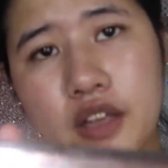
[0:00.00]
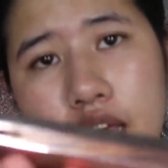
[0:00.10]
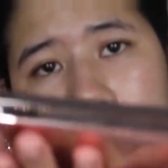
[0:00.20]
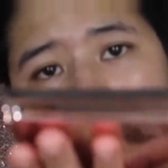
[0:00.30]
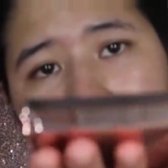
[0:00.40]

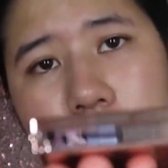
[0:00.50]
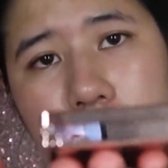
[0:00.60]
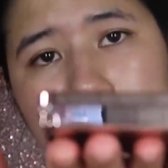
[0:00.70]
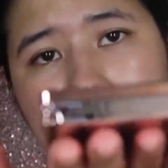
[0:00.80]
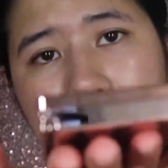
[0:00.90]
And if you're
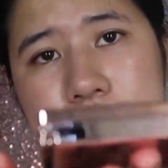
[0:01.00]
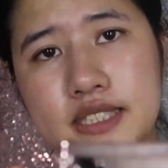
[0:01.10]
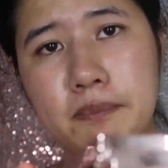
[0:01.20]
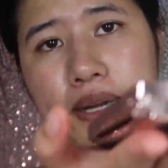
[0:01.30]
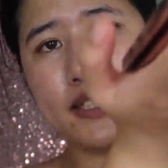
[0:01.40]
gonna place
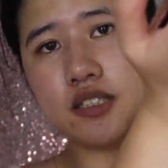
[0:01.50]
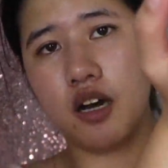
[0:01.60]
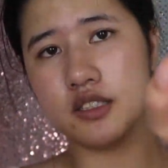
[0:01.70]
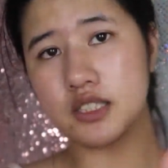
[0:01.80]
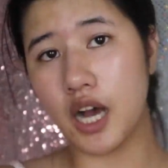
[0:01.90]
it
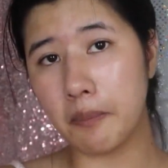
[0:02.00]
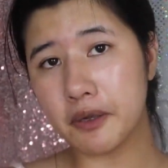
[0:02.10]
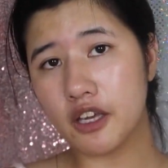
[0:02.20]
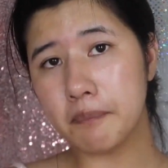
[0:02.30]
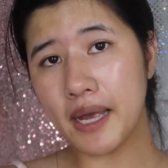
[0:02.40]
on top
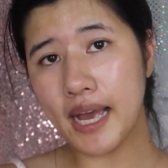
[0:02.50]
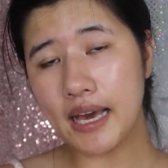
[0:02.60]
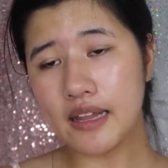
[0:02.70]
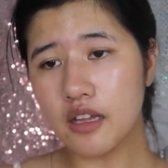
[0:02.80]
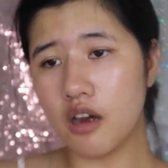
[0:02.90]
of your
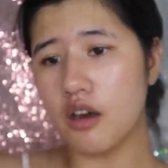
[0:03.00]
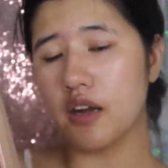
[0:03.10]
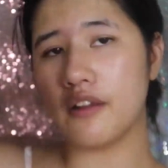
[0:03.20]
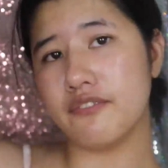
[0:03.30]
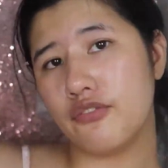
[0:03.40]
palette or
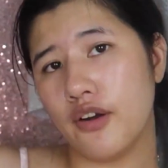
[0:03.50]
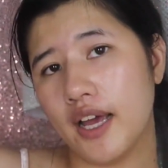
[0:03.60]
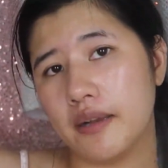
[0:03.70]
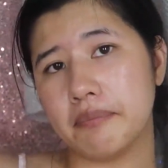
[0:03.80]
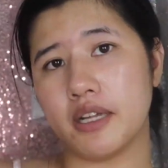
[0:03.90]
in
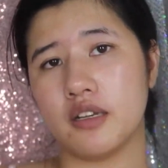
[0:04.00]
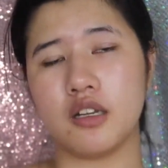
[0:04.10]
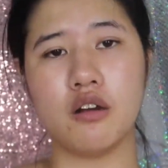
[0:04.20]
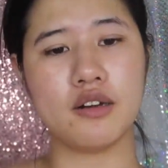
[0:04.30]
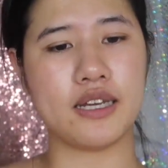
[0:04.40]
front, but
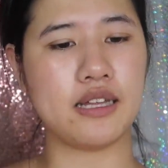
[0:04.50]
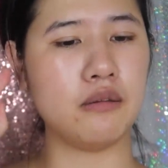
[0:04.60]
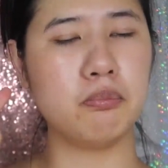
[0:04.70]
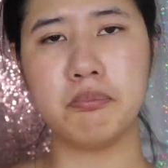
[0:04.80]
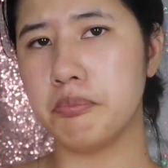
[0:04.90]
don't
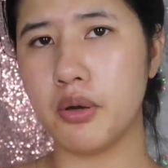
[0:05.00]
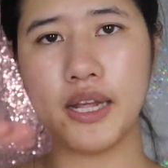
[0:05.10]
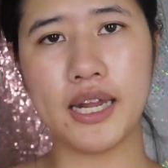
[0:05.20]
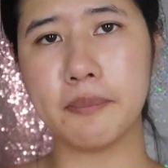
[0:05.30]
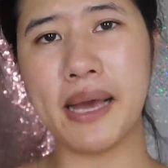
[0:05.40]
put
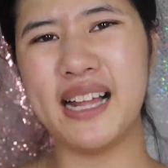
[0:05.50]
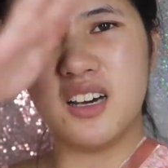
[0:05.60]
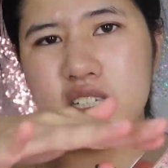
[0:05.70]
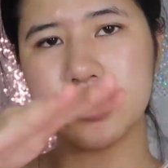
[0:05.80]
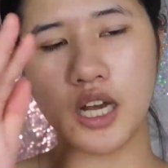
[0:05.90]
any palette
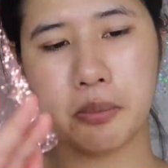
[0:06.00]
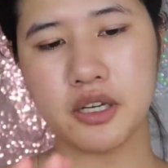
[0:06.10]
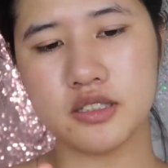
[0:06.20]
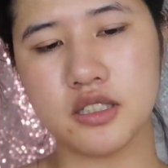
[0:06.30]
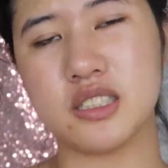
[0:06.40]
on top
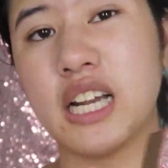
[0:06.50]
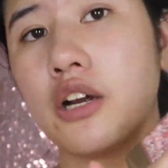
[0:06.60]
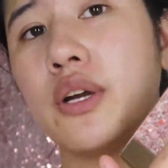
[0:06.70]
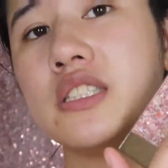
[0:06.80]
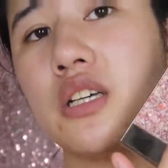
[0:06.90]
because the
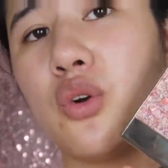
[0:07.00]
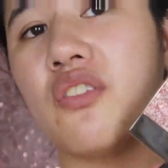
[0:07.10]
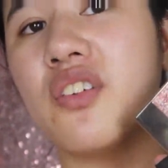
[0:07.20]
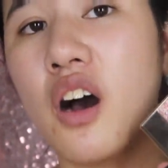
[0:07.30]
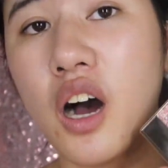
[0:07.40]
decoration
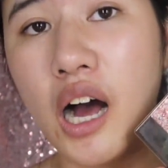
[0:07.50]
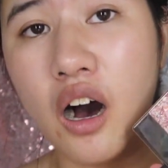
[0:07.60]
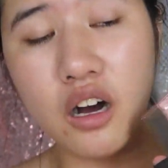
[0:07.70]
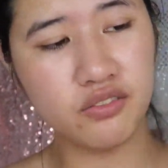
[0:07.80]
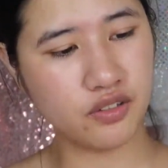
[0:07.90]
will fall
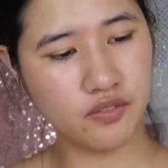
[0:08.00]
off.